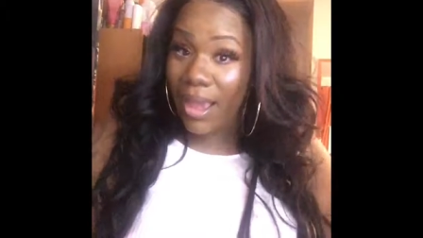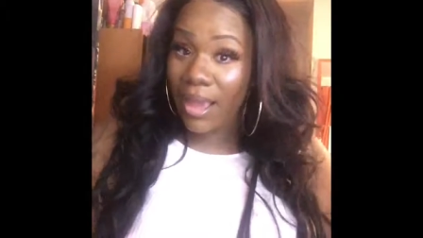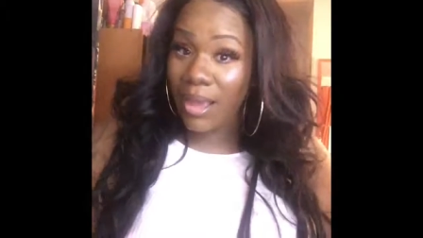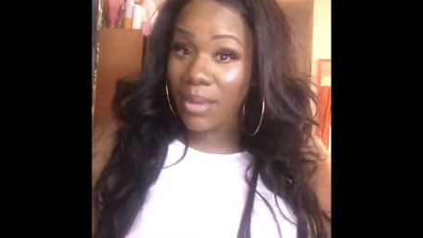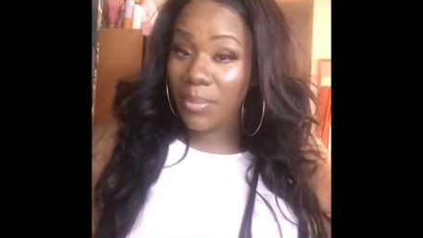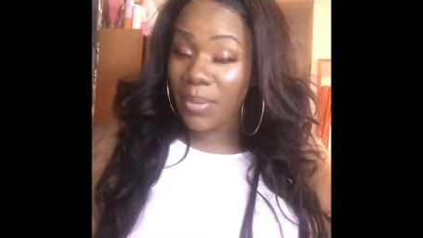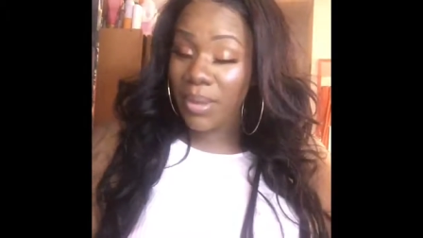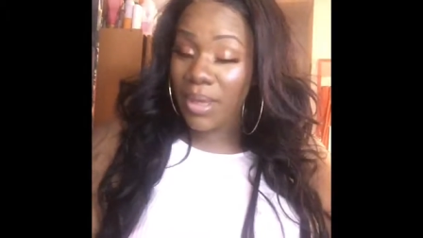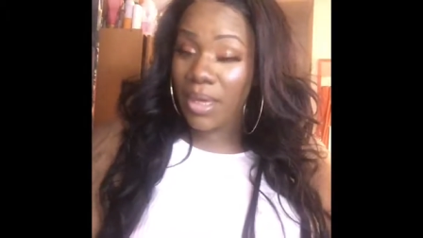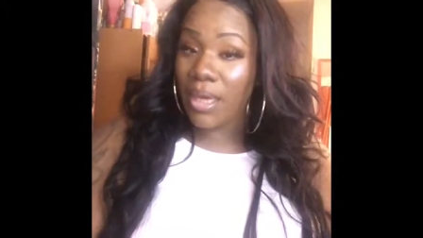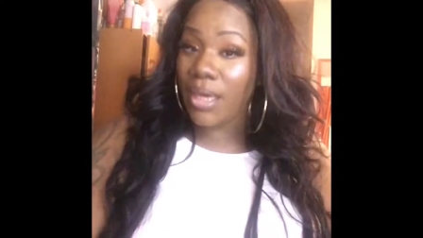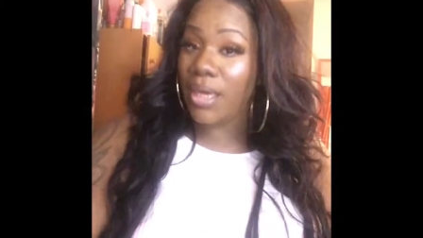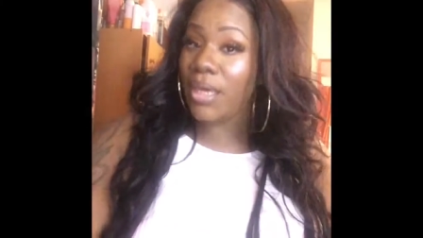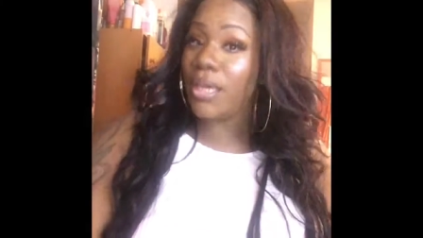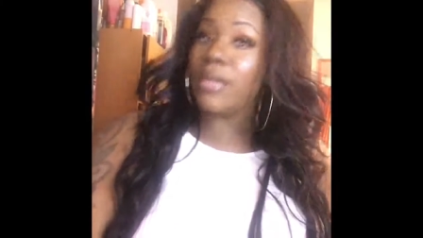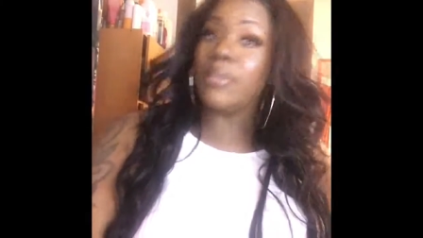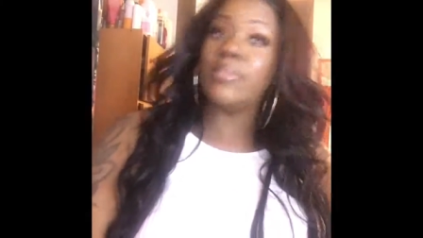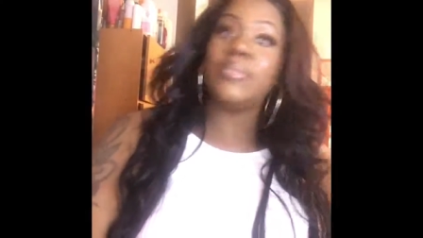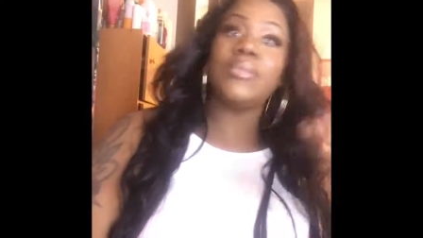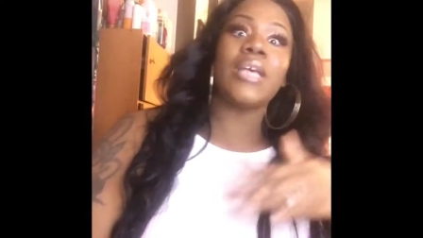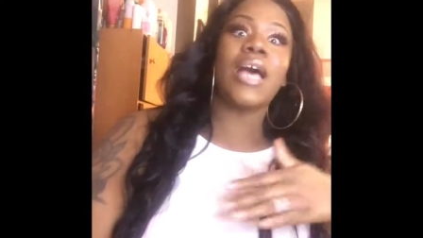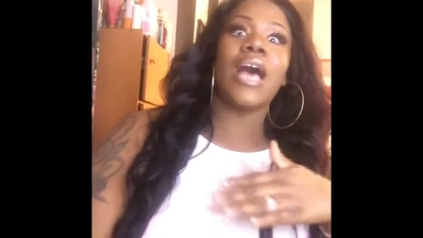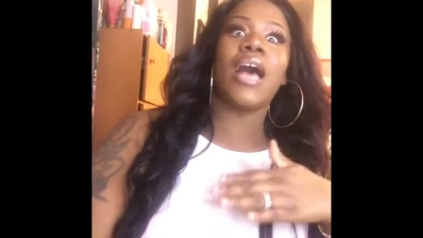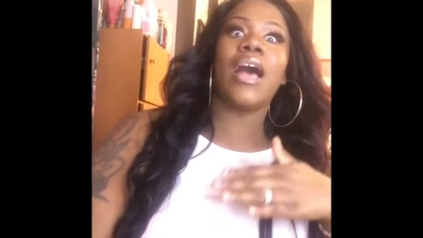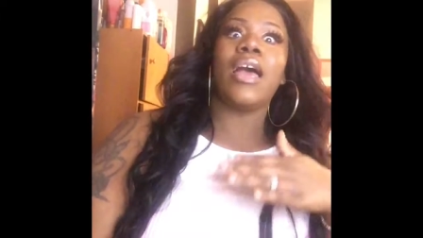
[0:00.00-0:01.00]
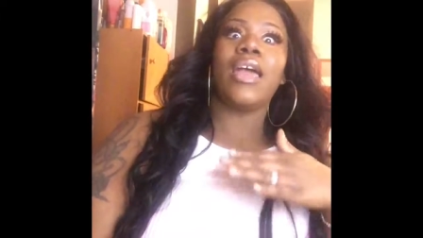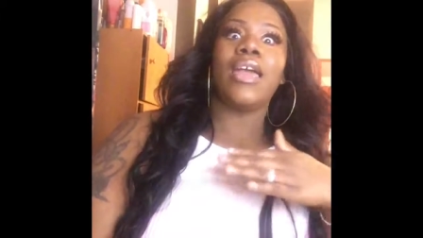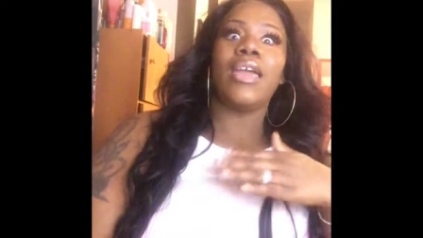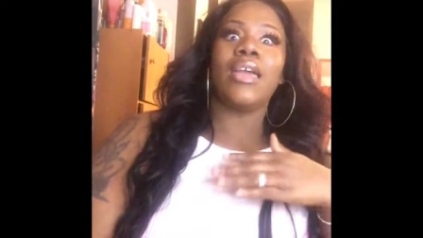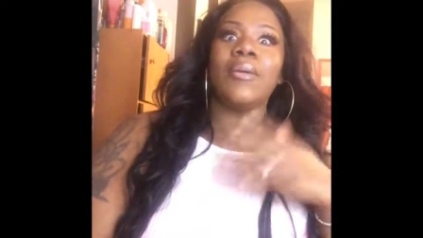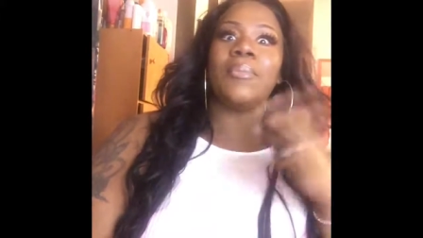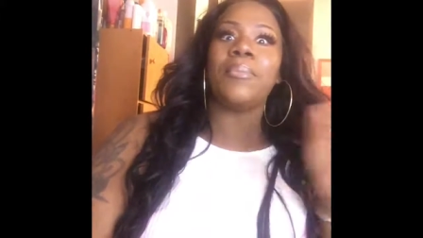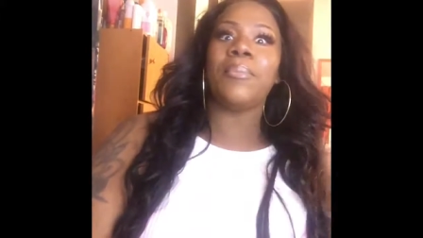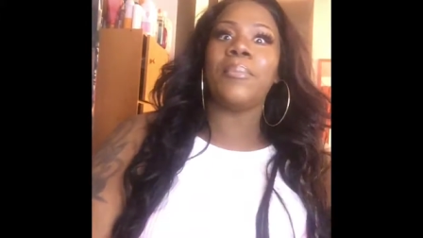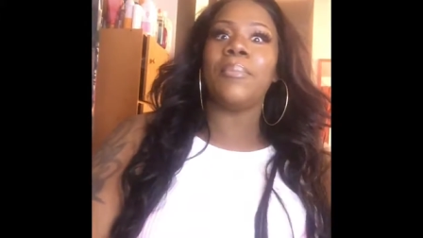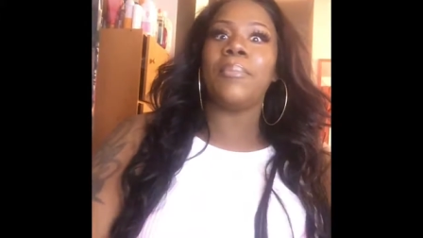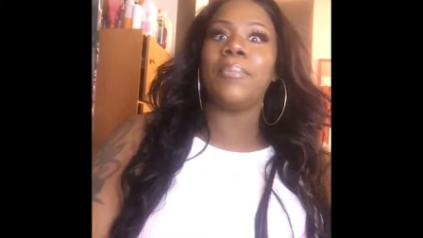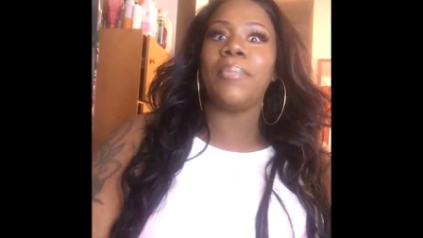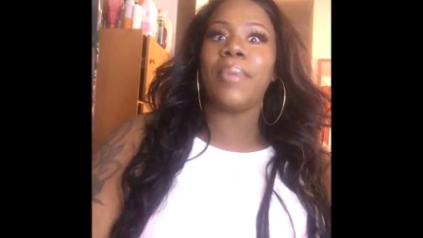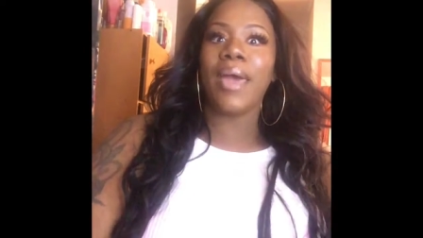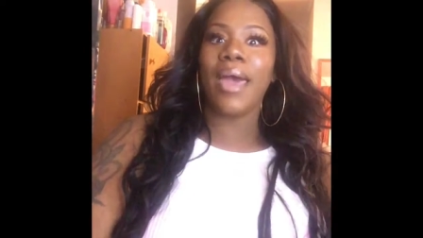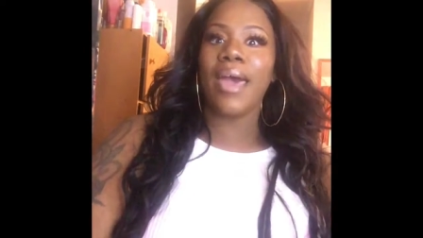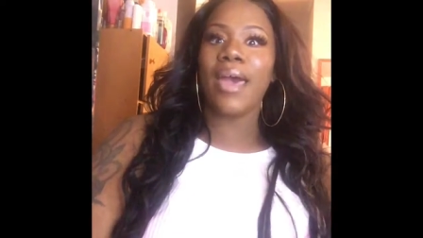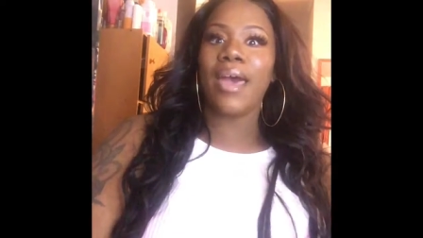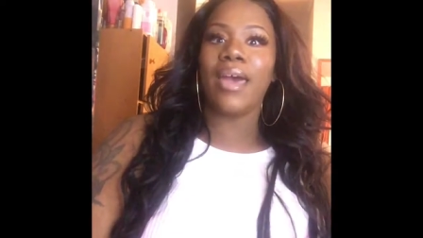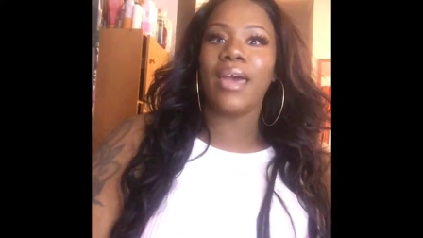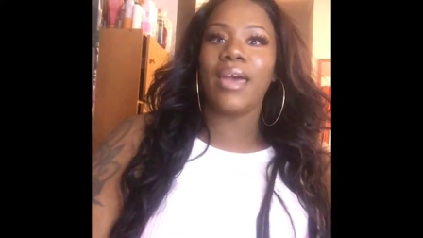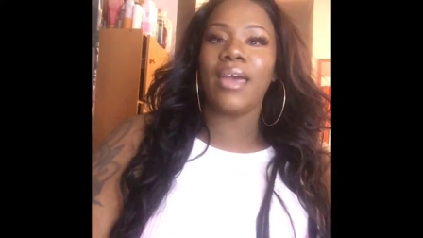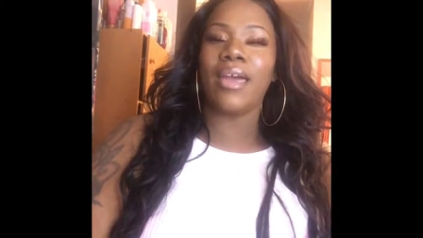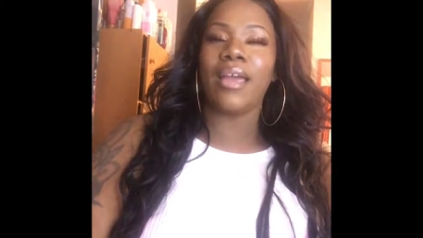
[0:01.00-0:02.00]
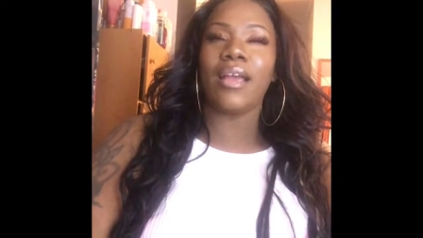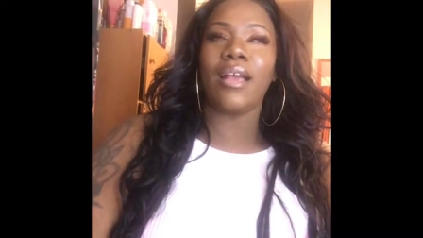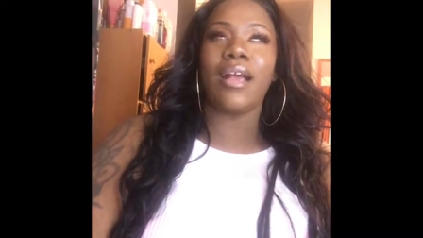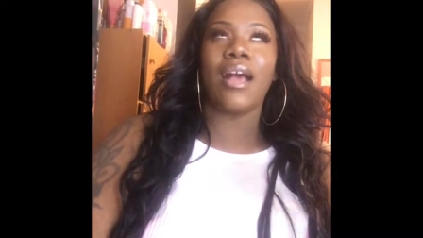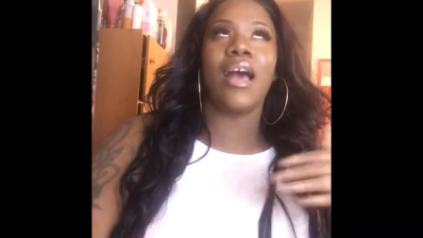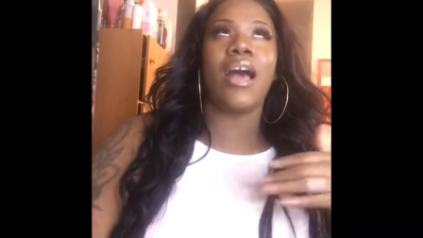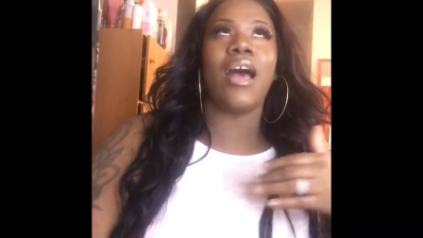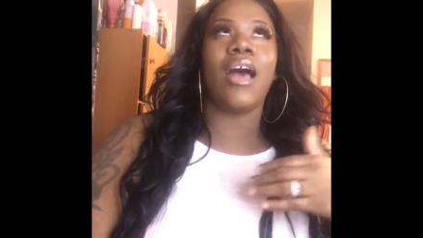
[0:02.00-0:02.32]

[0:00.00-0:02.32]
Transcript: Hey babes, I am back.